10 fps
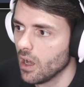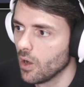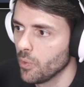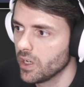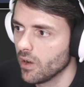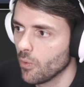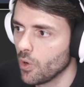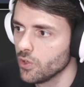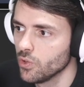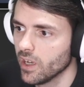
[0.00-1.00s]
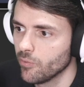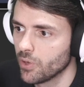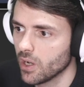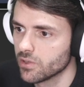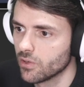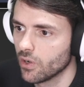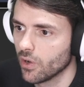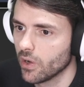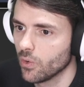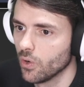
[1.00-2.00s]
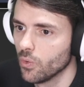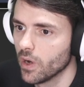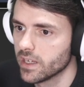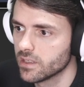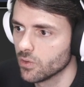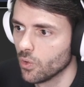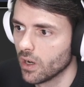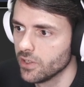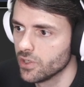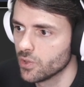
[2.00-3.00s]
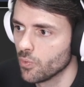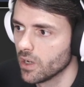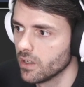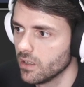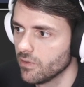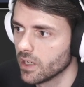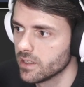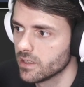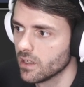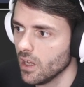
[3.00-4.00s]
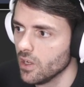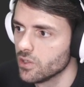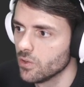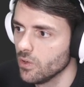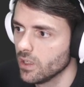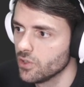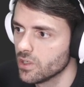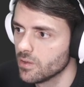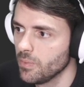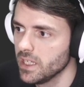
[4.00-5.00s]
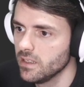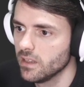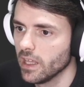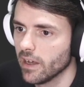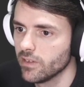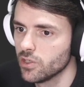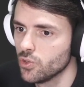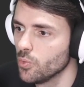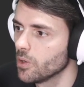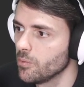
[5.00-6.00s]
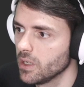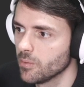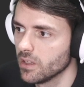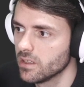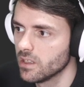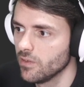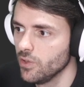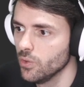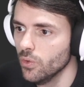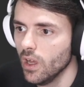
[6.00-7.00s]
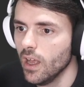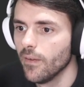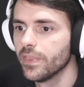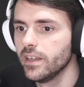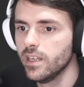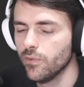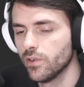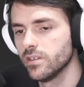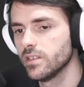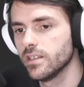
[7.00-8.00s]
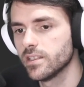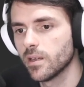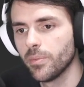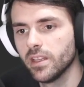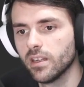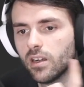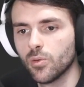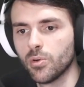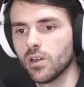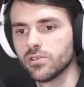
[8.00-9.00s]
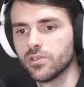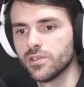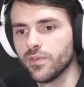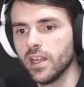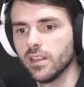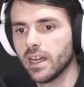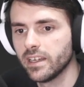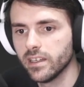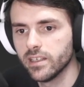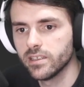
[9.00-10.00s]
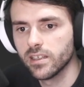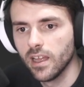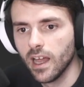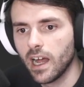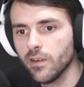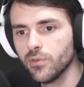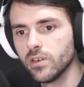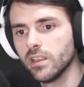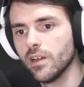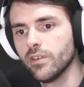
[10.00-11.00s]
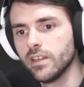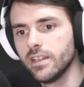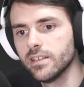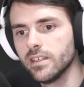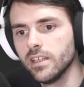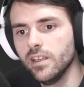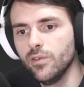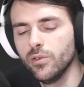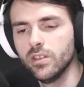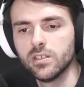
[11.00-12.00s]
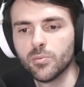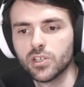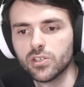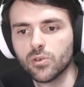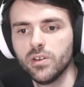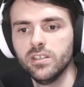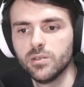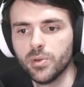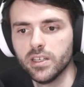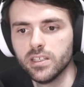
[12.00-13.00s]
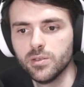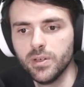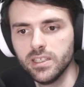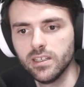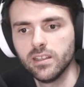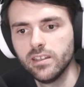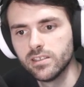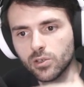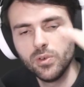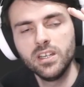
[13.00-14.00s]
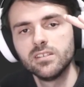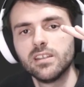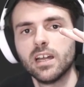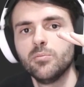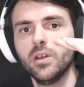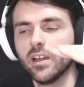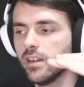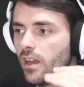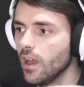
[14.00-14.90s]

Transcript: whether I want to have browser on OS, or I just want the device. So you can just basically have this super minimalistic view. The difference is something that other browsers fail at is iPhone 11 doesn't give you this much screen space. It's basically the screen is that big,